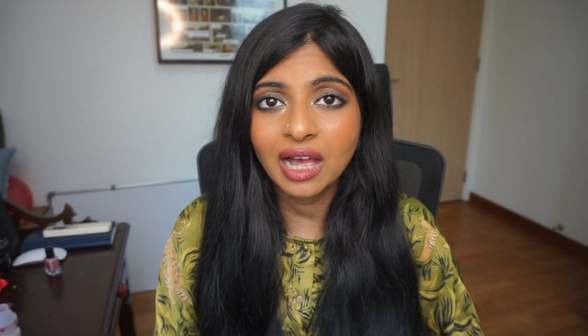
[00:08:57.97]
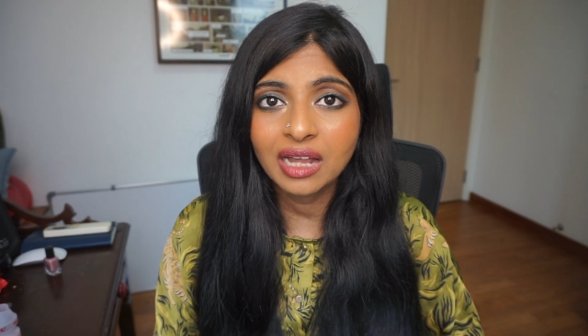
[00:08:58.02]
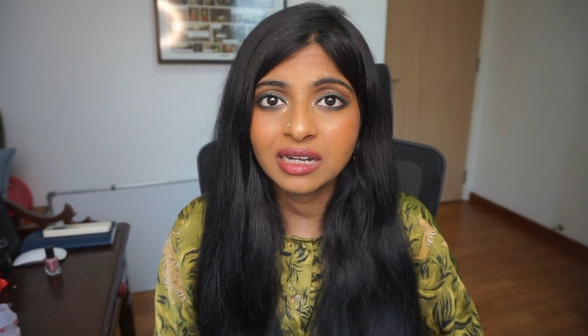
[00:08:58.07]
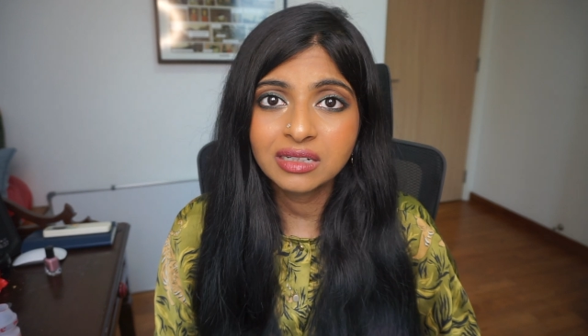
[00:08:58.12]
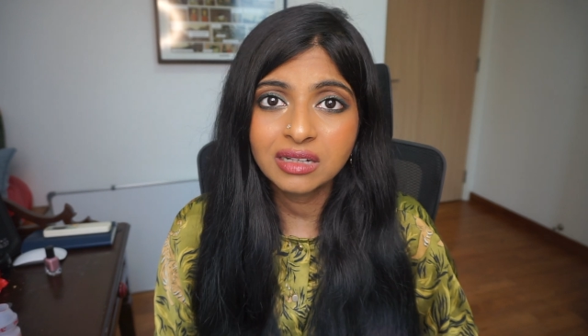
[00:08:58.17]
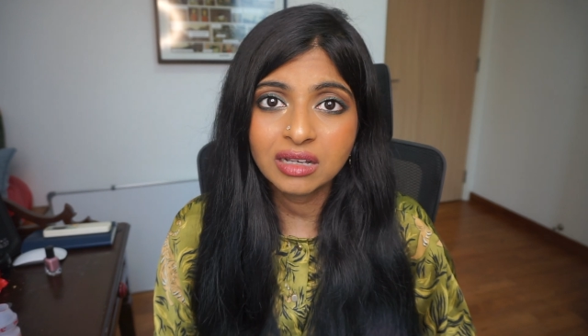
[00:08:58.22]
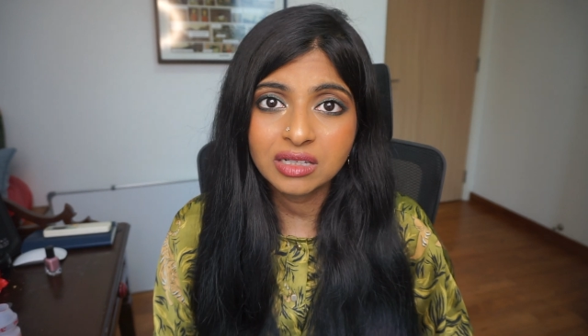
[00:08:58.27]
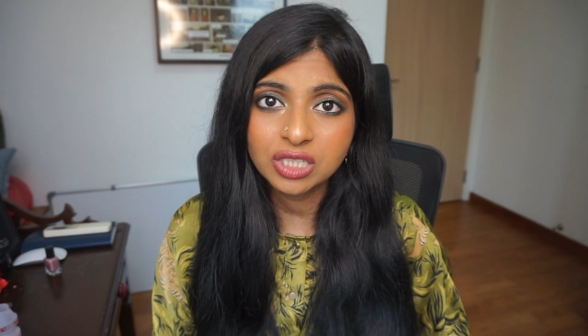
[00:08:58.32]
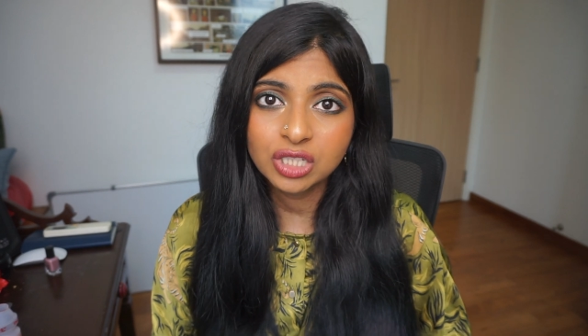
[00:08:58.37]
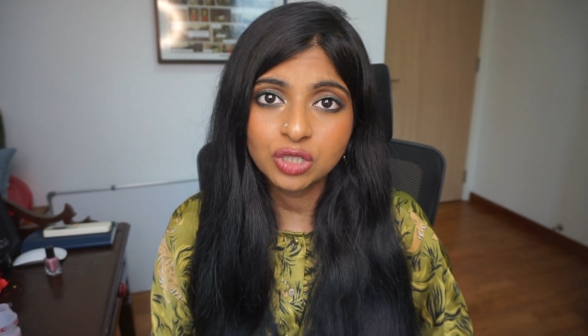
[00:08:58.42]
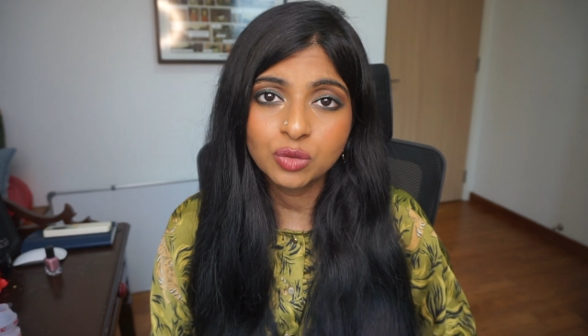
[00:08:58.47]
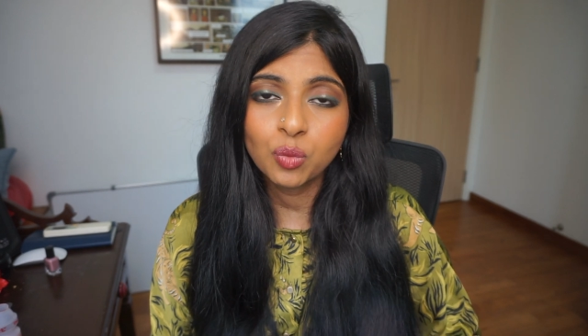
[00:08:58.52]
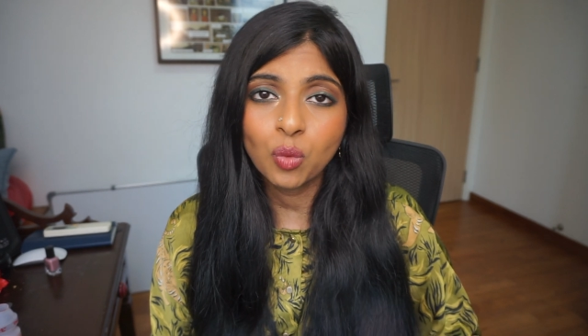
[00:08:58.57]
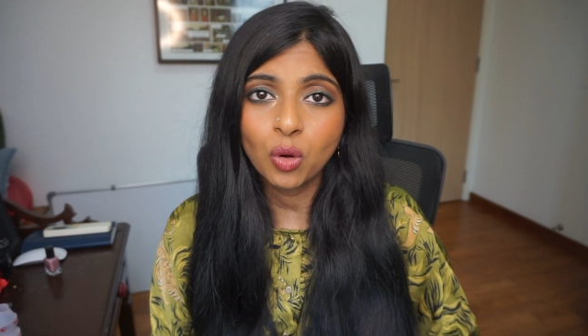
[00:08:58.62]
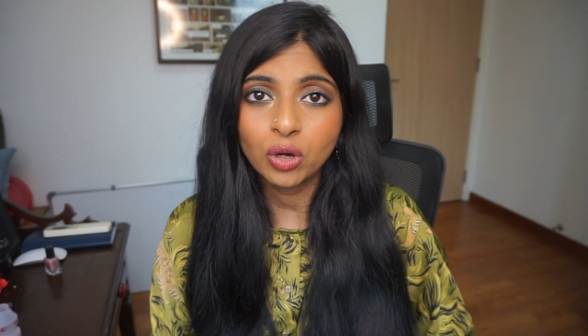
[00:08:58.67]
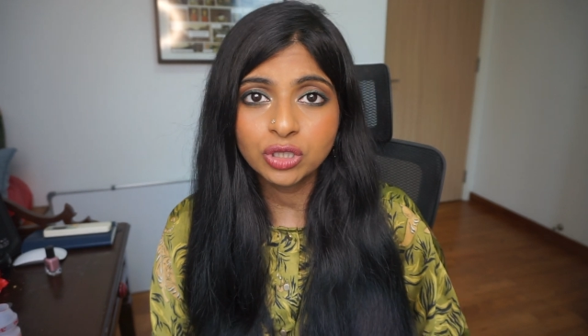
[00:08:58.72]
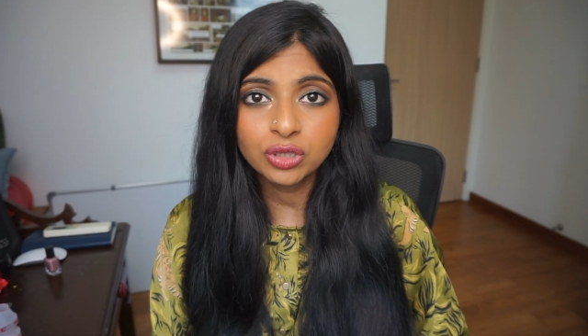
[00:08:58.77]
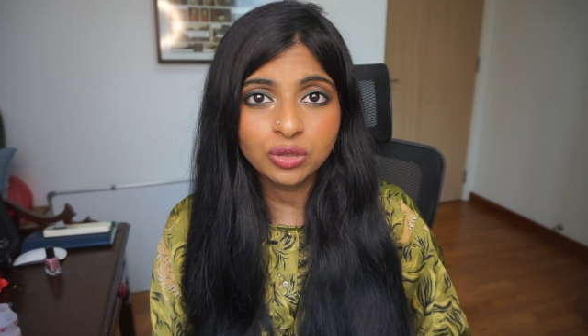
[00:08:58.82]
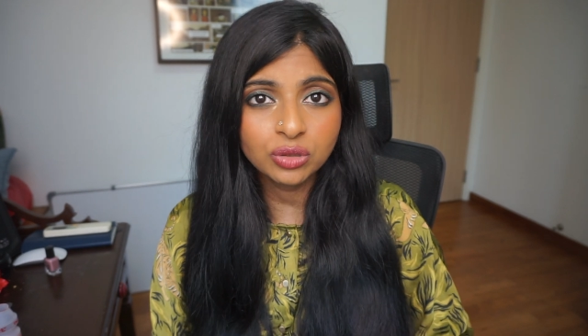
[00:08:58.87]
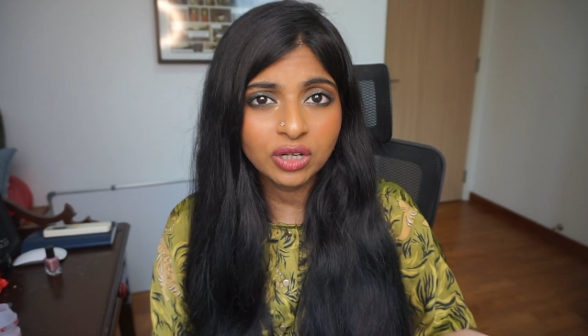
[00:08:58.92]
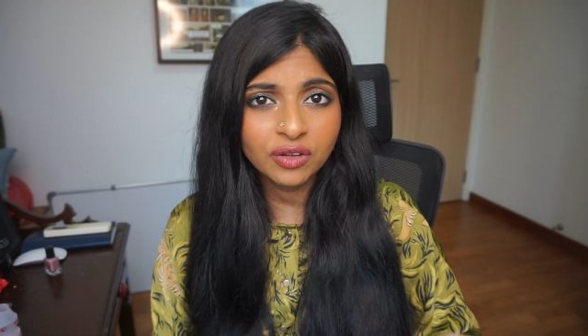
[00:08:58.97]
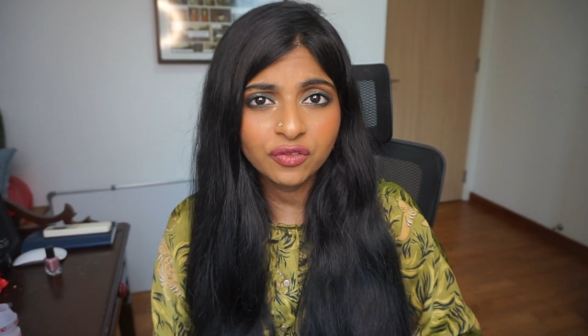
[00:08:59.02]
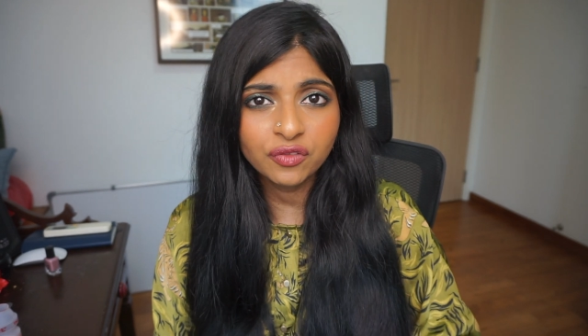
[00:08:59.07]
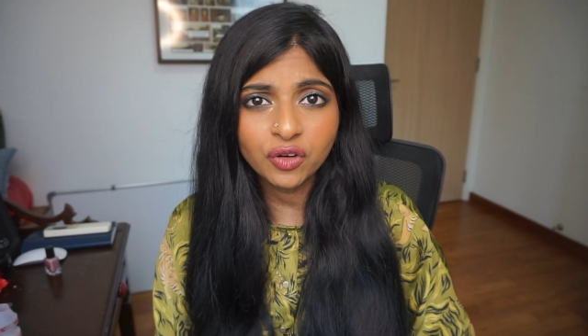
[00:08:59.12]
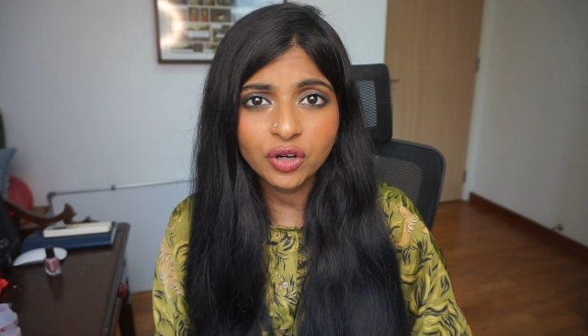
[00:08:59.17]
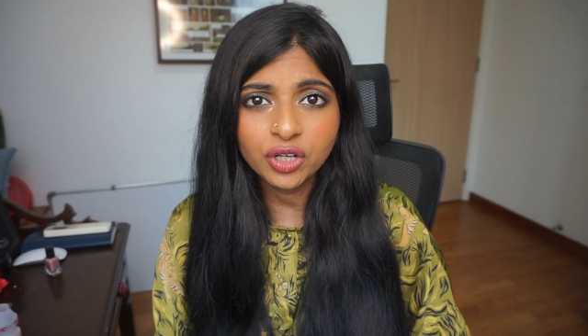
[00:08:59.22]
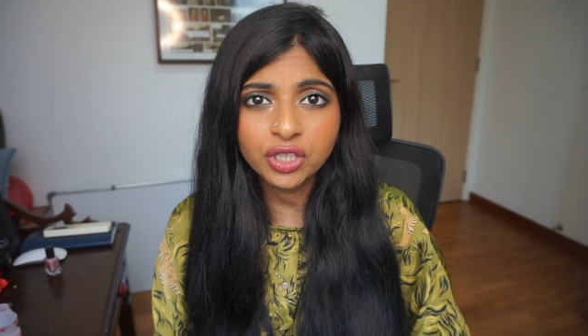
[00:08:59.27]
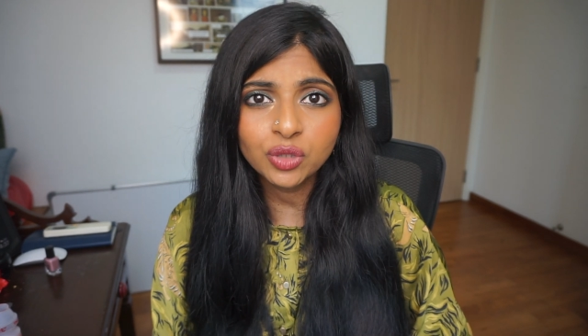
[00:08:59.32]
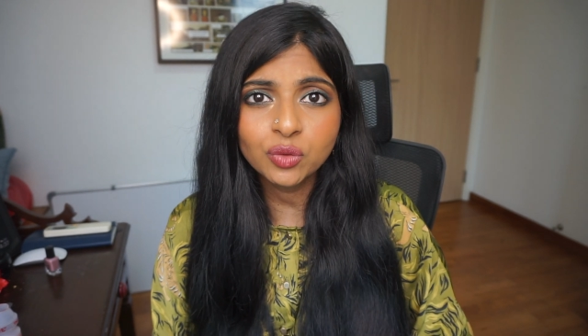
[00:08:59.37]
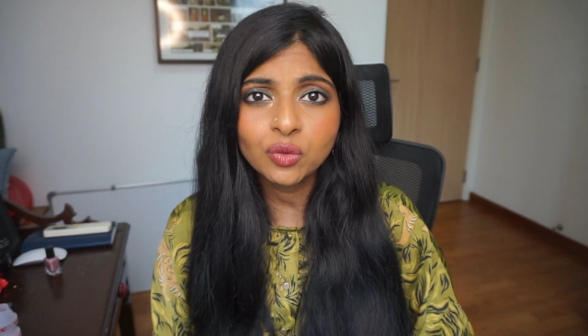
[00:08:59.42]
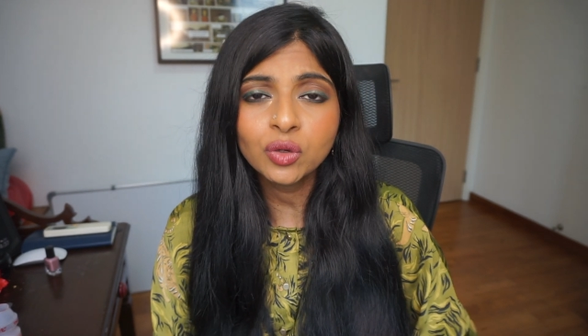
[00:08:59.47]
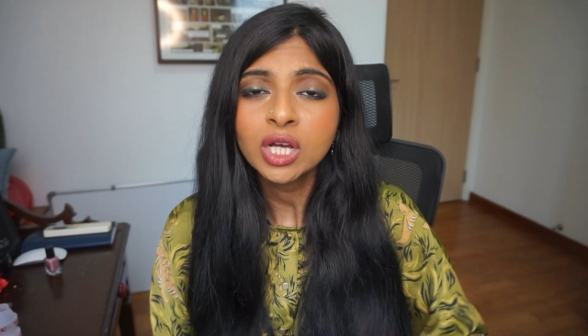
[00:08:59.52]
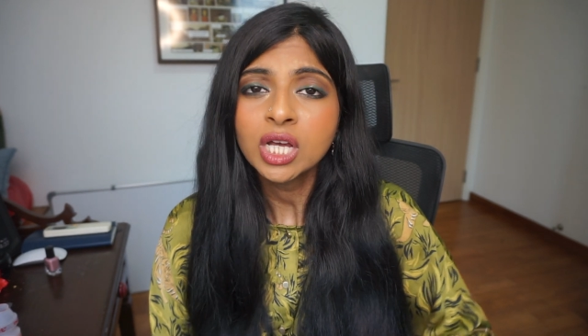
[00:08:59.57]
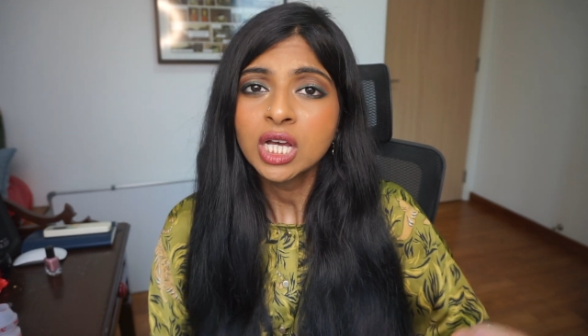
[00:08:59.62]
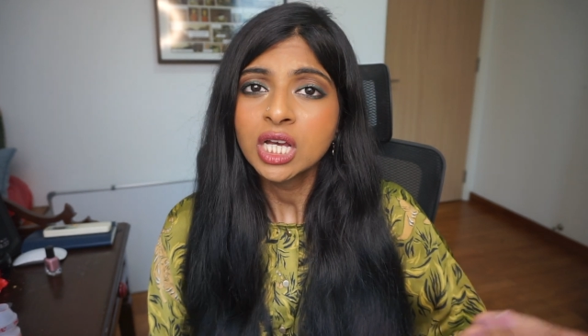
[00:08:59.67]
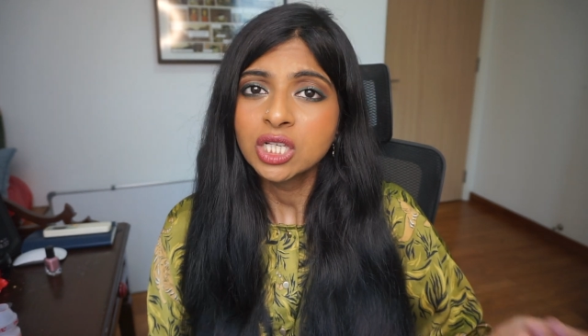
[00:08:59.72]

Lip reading: and doesn't want to refer you,